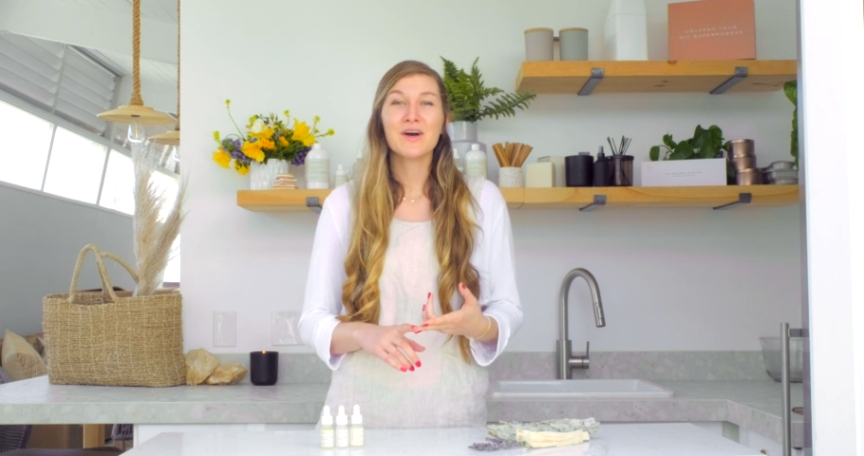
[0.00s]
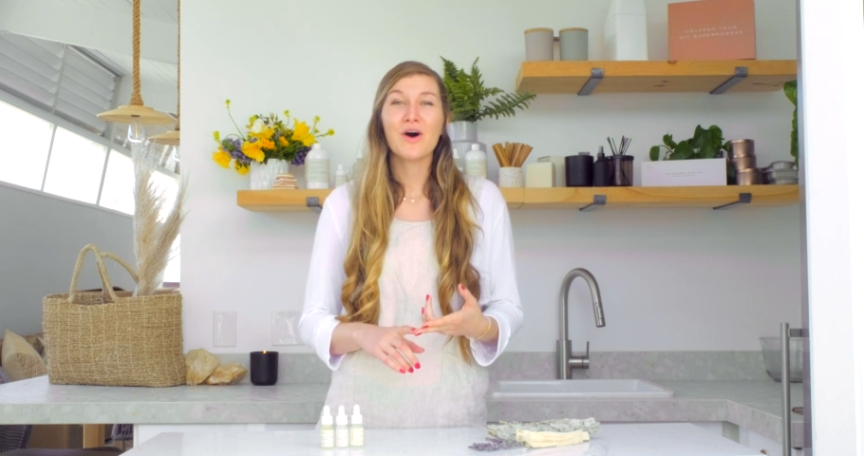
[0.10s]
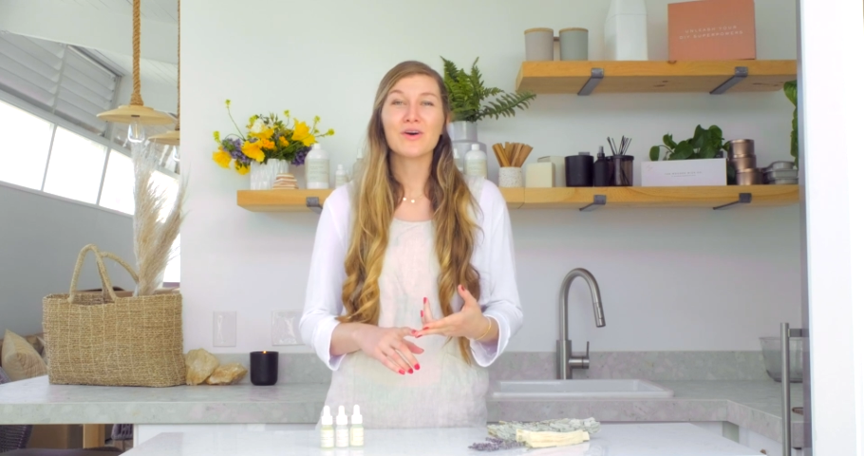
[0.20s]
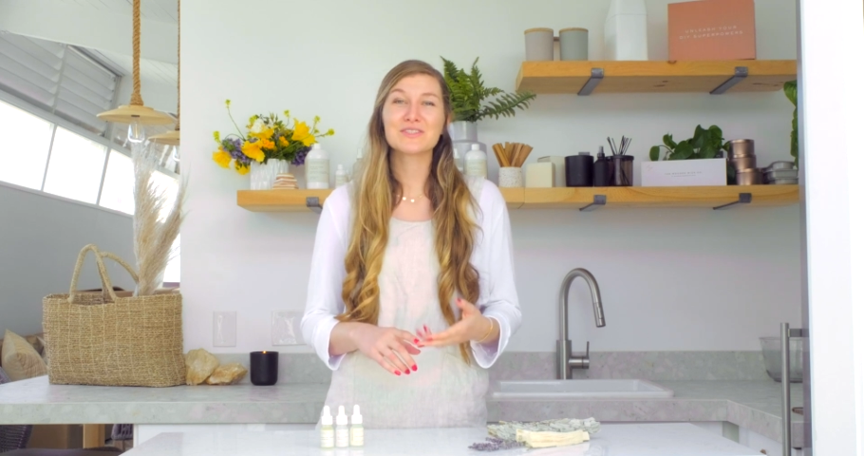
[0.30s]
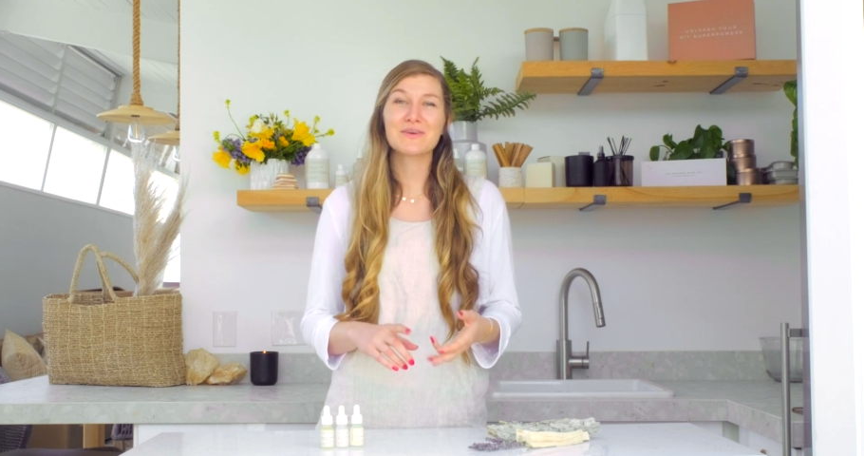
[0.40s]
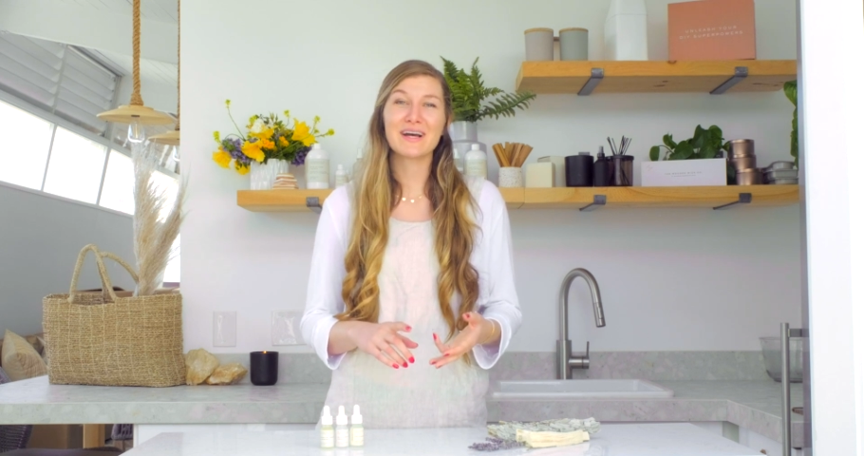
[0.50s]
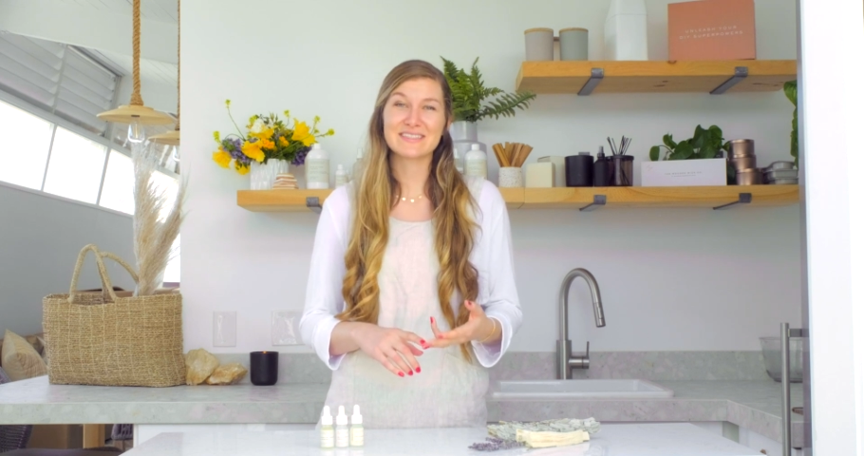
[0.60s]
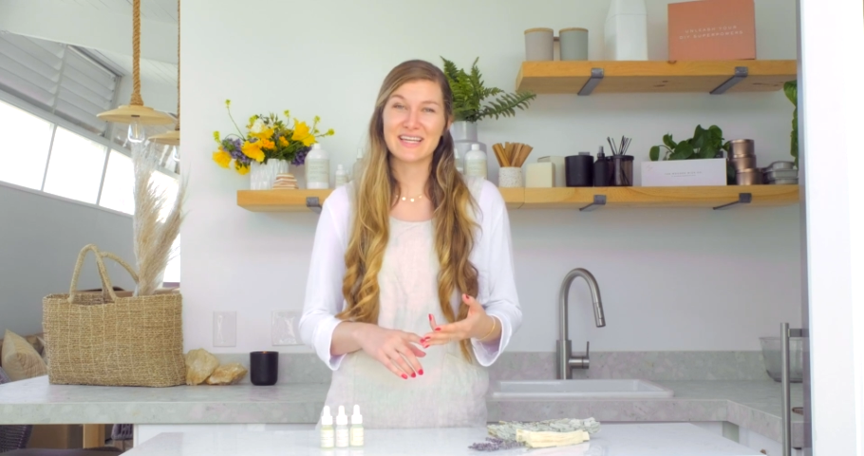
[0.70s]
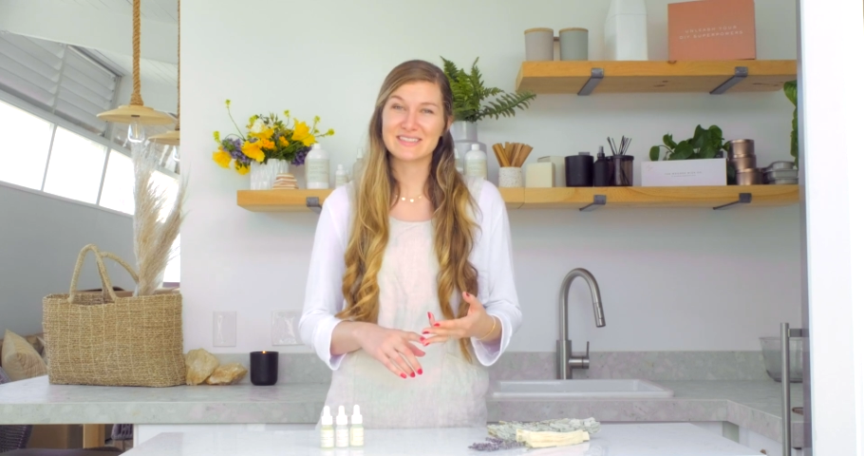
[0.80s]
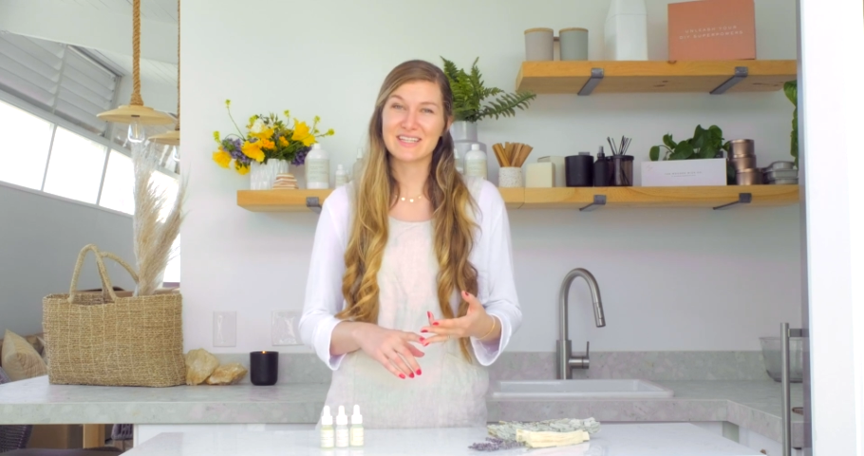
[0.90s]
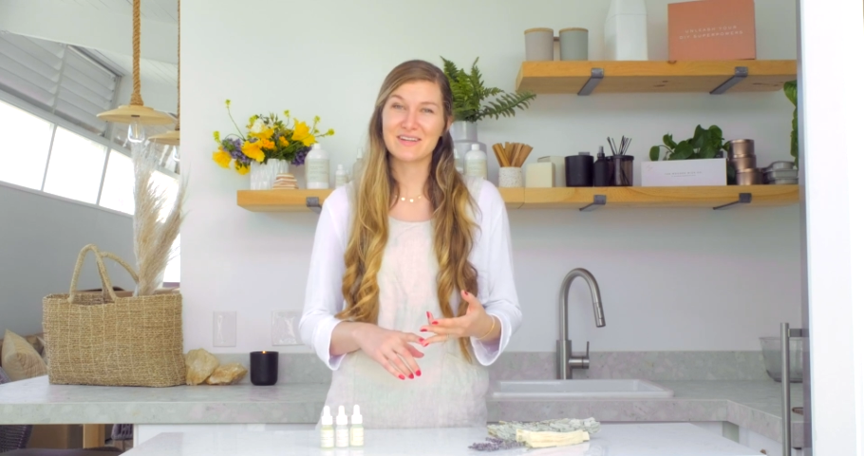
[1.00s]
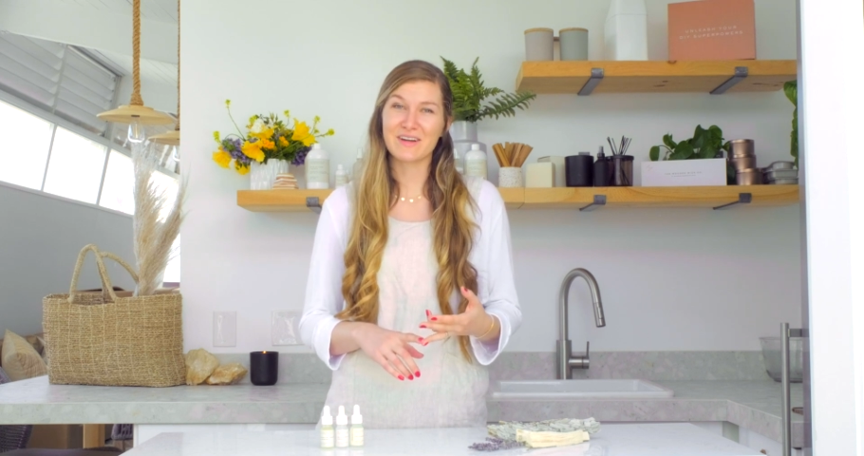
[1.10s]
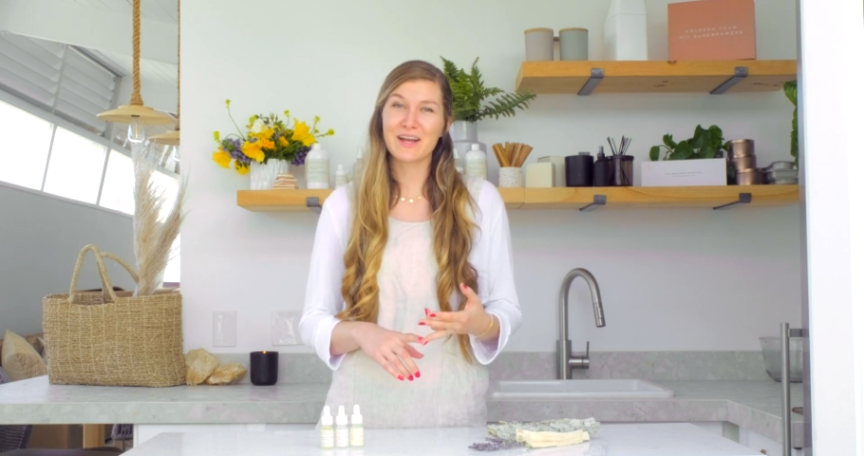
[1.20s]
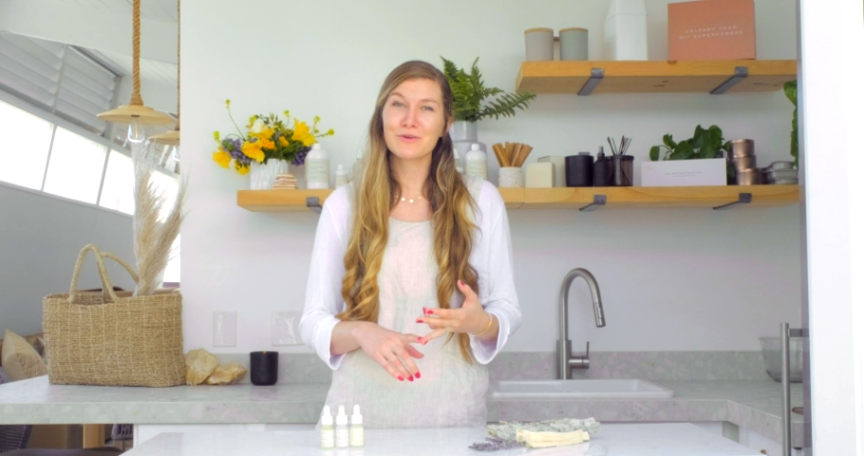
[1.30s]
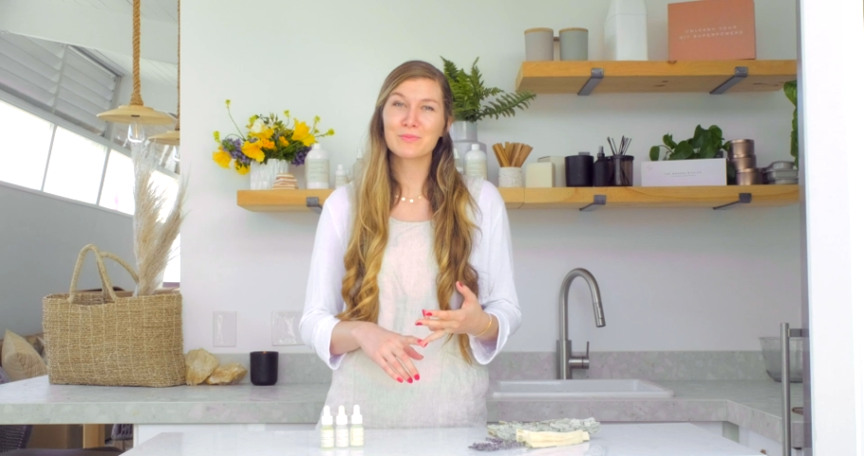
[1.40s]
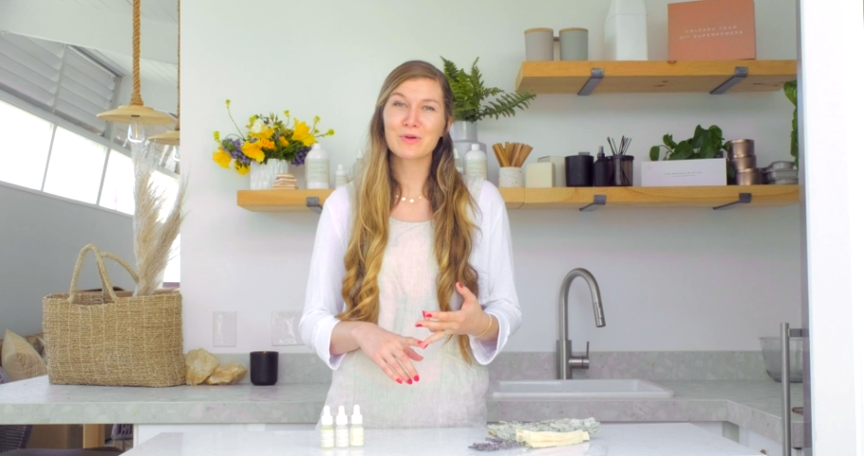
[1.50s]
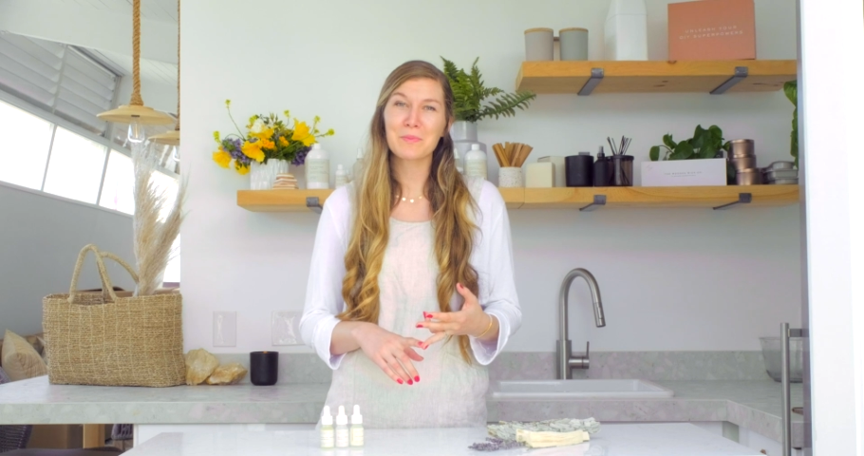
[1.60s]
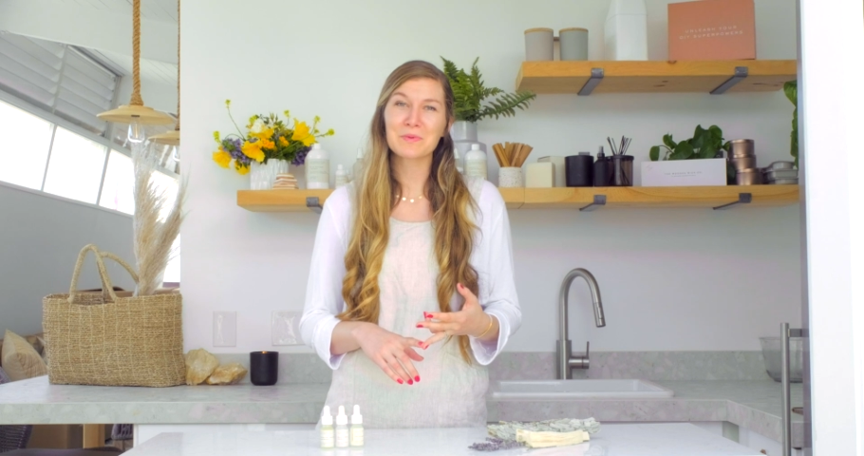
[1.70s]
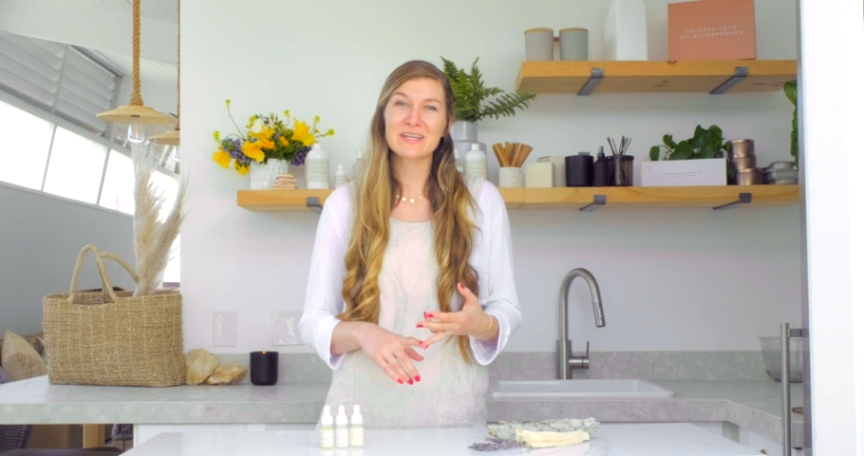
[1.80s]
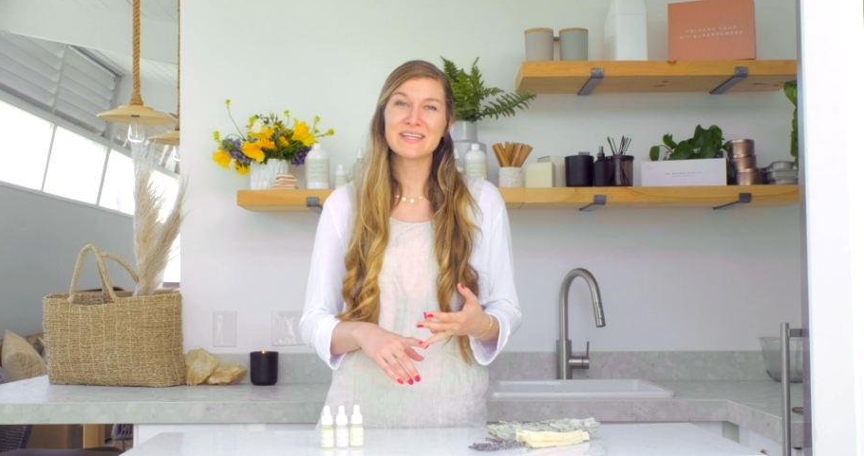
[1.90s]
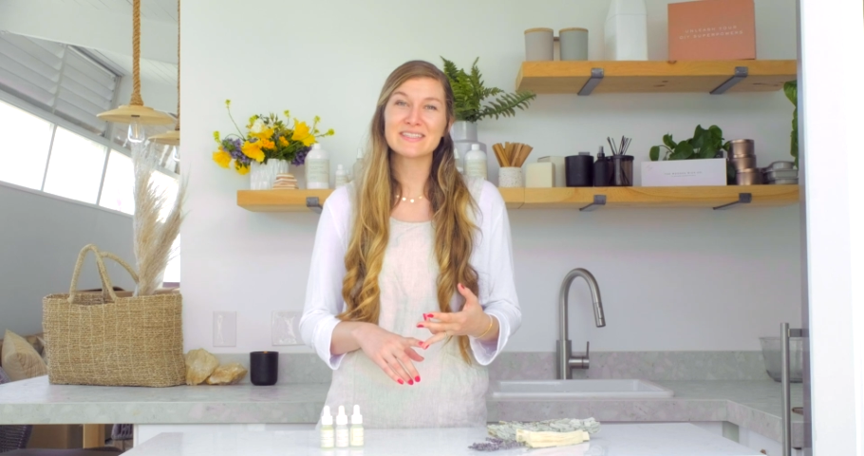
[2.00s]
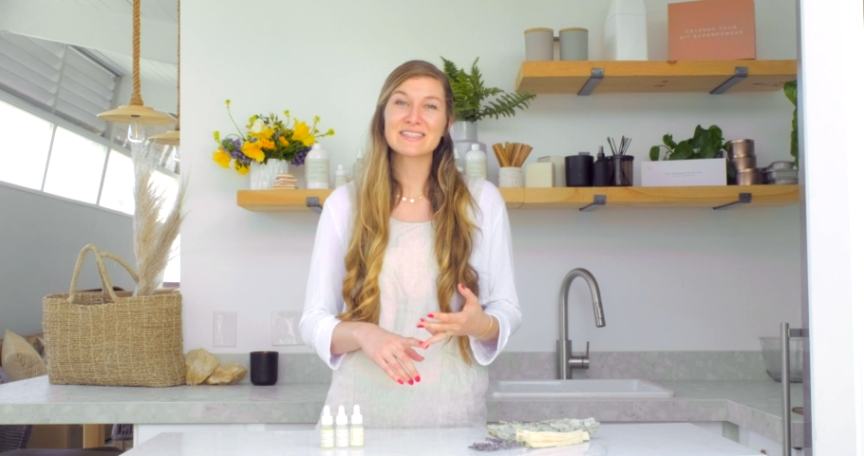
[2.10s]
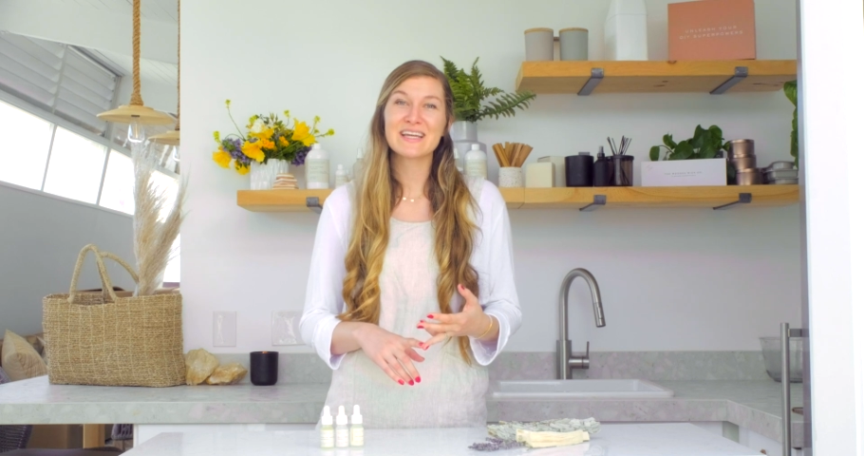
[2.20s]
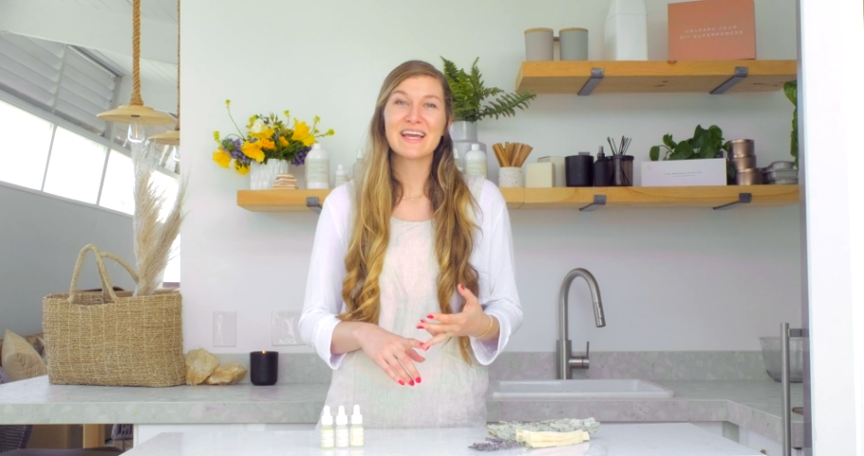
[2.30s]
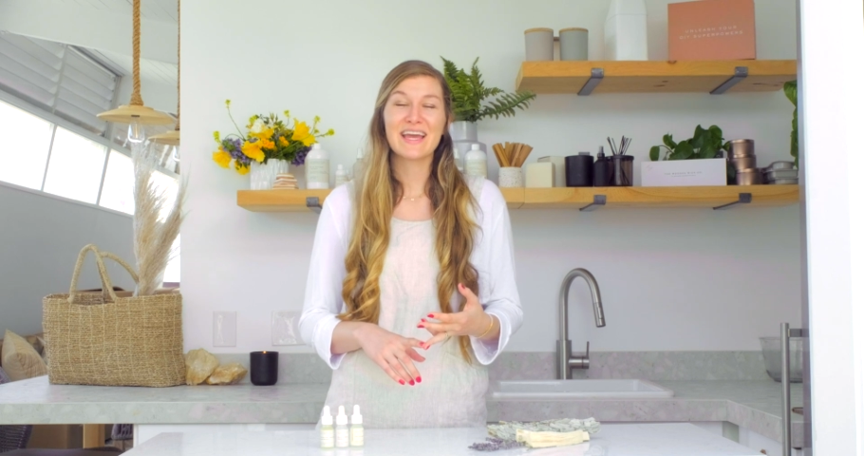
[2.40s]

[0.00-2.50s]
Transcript: also has antiviral properties